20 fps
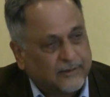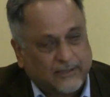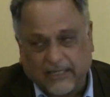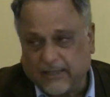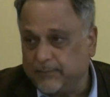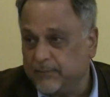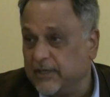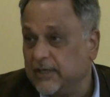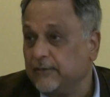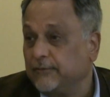
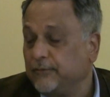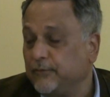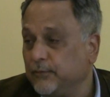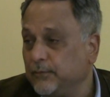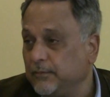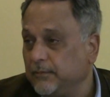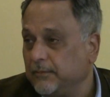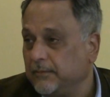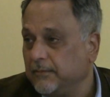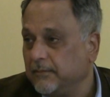Dien Bien
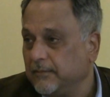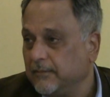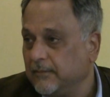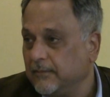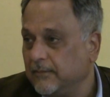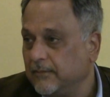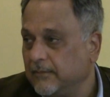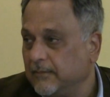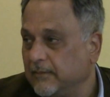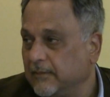Phu,
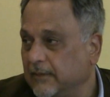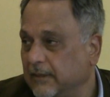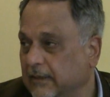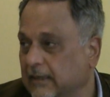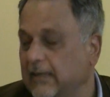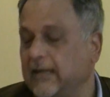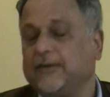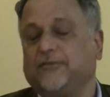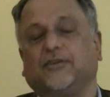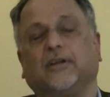the
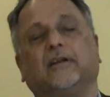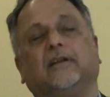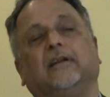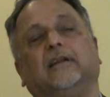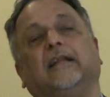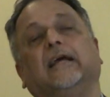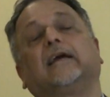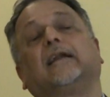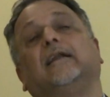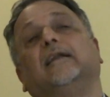great
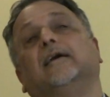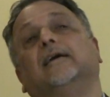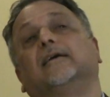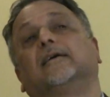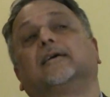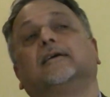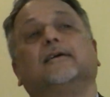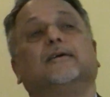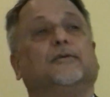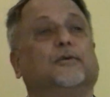General
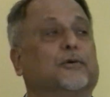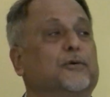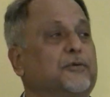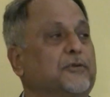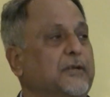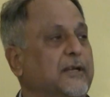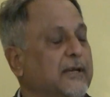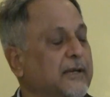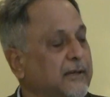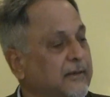Leclerc
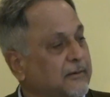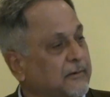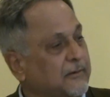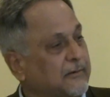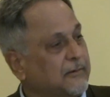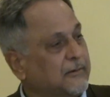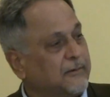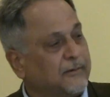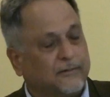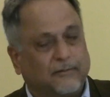goes there,
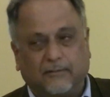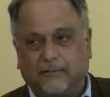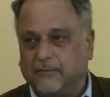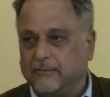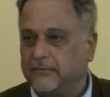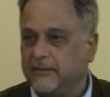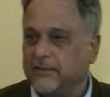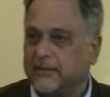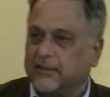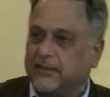
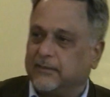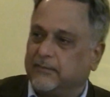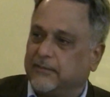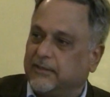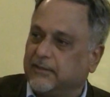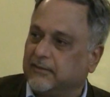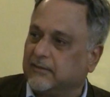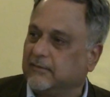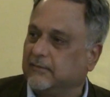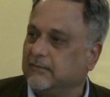
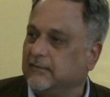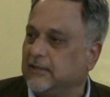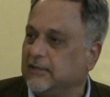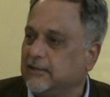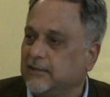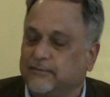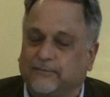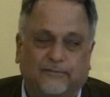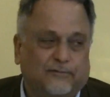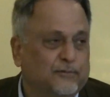Vietnamese,
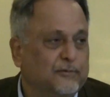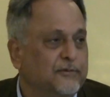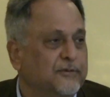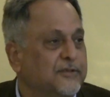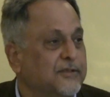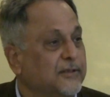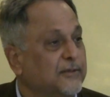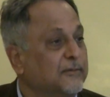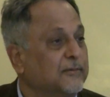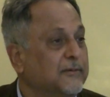wretched
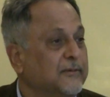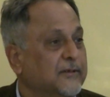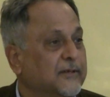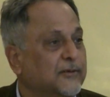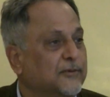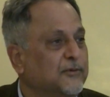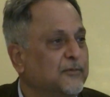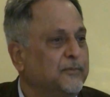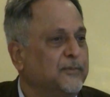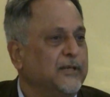fools, they're
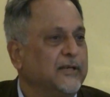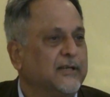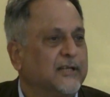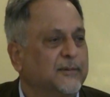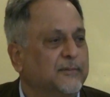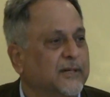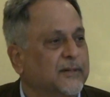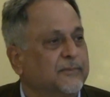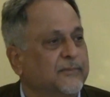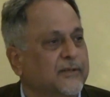going to beat
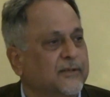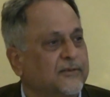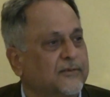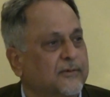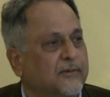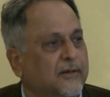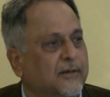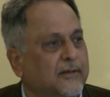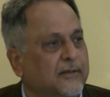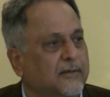them up and
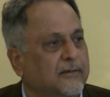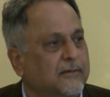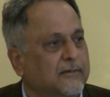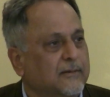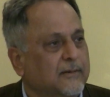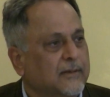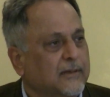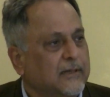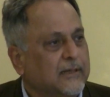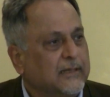so
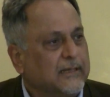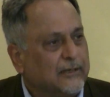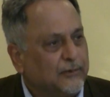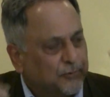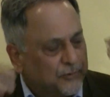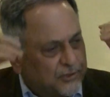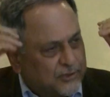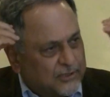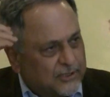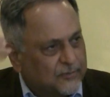on, He
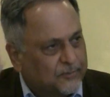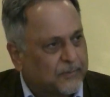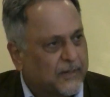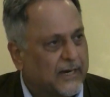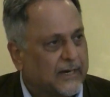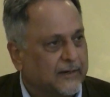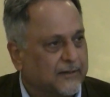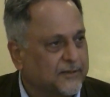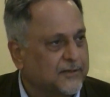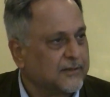loses his
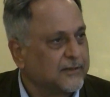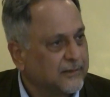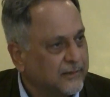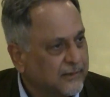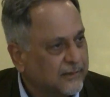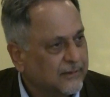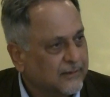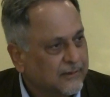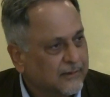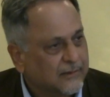pants
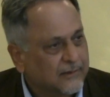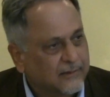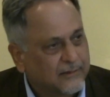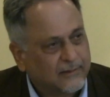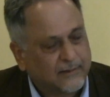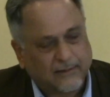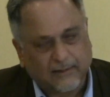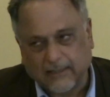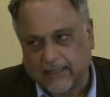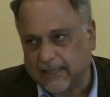
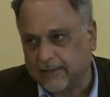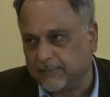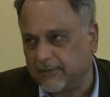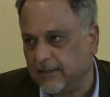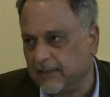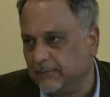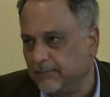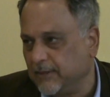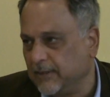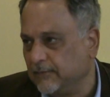at
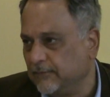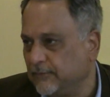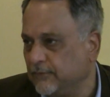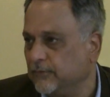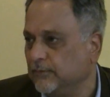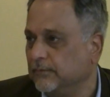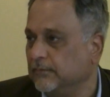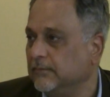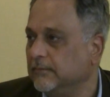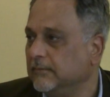Dien Bien
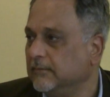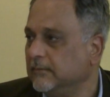Phu.